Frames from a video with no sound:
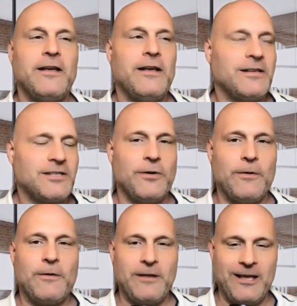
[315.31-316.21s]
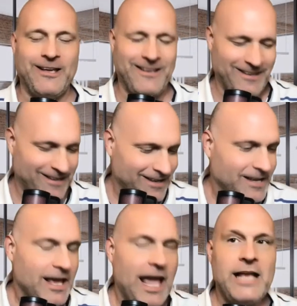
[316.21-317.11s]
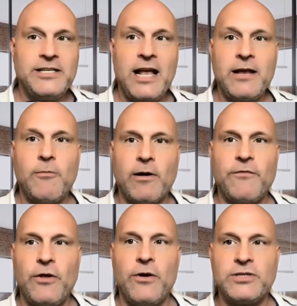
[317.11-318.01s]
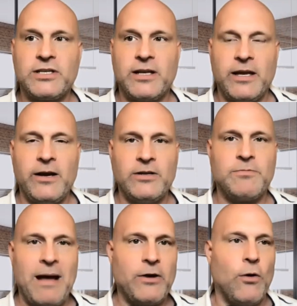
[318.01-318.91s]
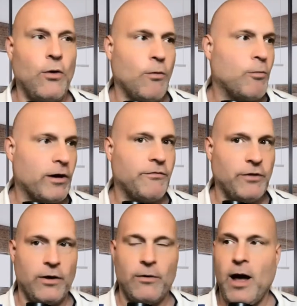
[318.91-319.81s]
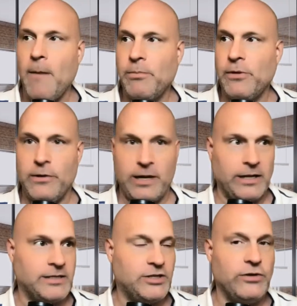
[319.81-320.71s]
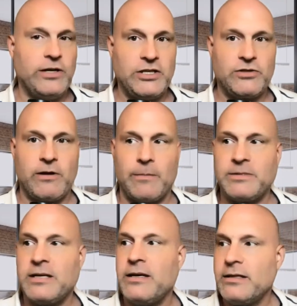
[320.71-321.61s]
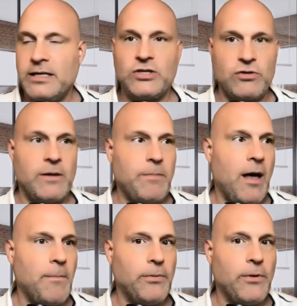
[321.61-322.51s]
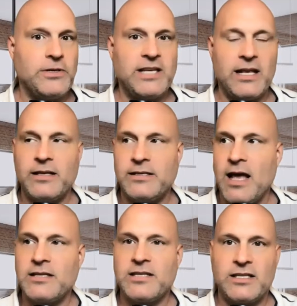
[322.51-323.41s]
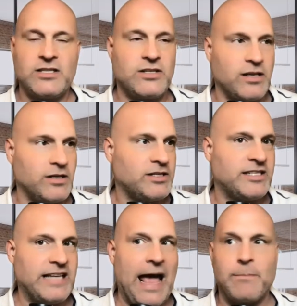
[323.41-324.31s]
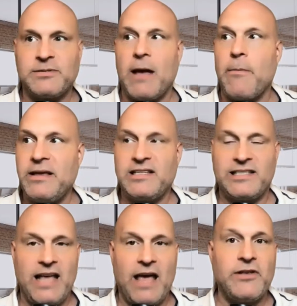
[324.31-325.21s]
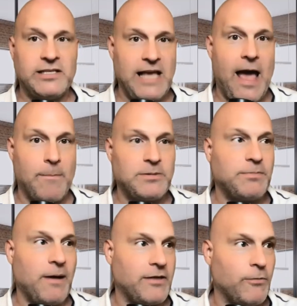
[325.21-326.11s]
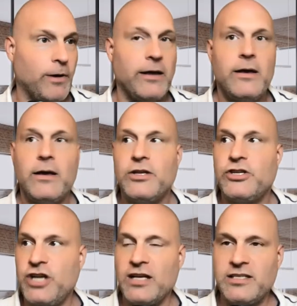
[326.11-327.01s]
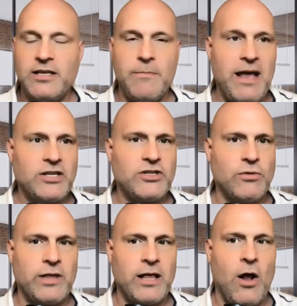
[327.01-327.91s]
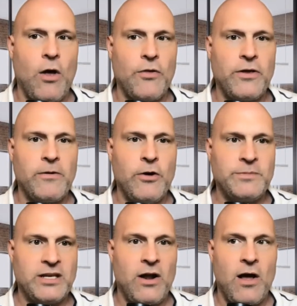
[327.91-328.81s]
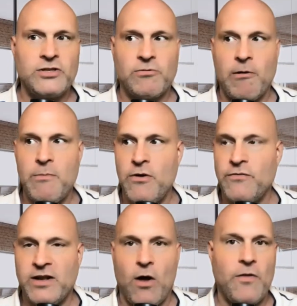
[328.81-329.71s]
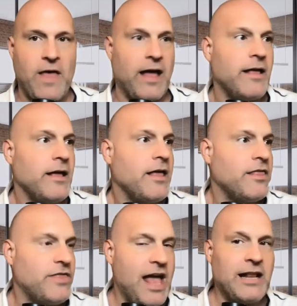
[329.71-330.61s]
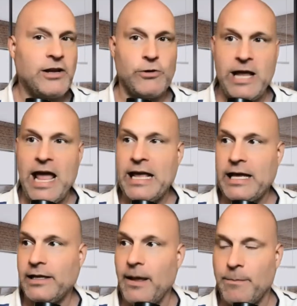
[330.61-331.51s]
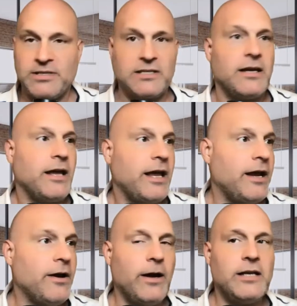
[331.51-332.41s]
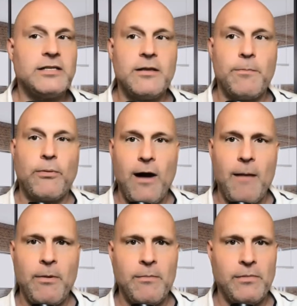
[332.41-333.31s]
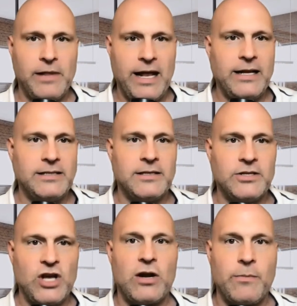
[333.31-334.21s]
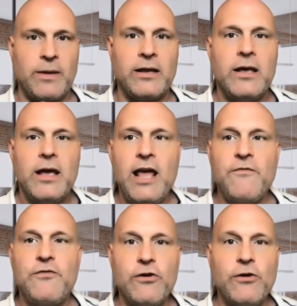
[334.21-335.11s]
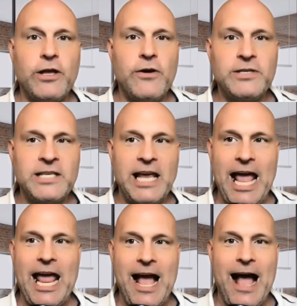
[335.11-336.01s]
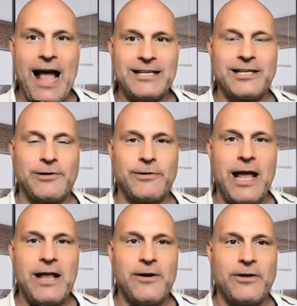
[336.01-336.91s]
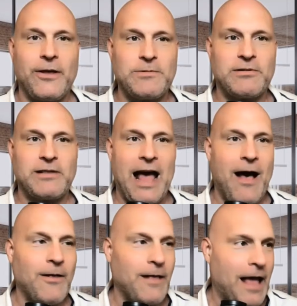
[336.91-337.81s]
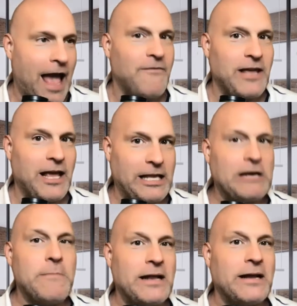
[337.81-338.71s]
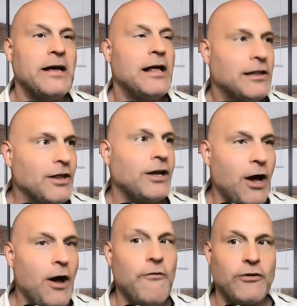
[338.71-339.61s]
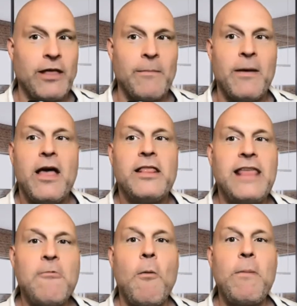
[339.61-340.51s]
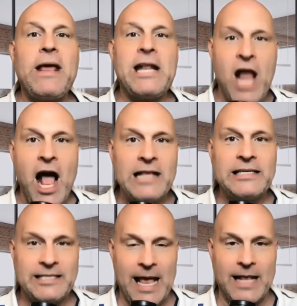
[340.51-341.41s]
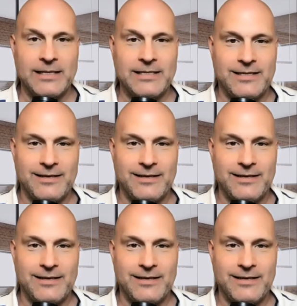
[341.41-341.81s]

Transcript: So Agenic workflows, here's my goal workflow. Upload it to Descript. Descript uploads it, does its zaps. That would be 7 zaps, by the way, just to make sure that all the ums and ahs are removed and all that. Then create clips. Here is the problem, ladies and gentlemen. If you're using AI to create your clips without having a human look over them, they will be nonsense.